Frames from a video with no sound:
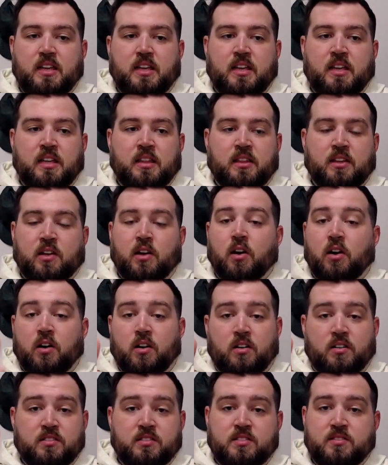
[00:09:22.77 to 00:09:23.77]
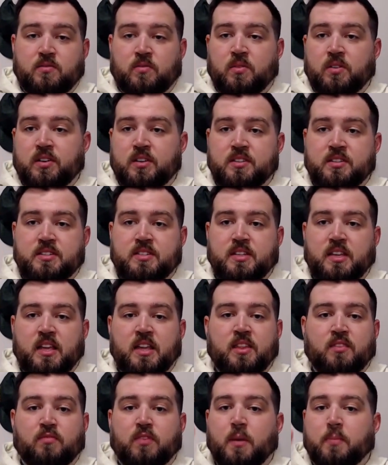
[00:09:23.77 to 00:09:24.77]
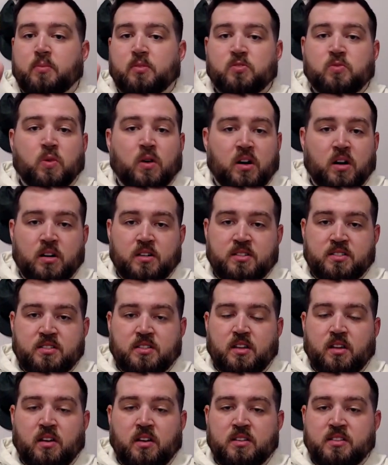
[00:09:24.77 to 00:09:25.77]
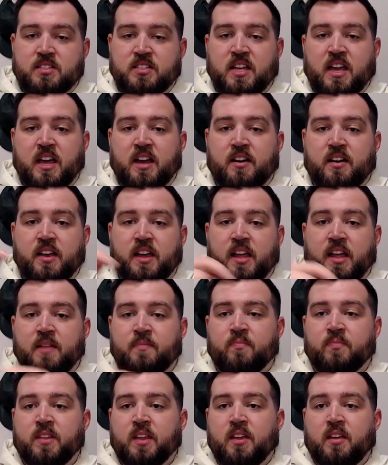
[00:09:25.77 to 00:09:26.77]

in the cards, was in the repertoire on Saturday.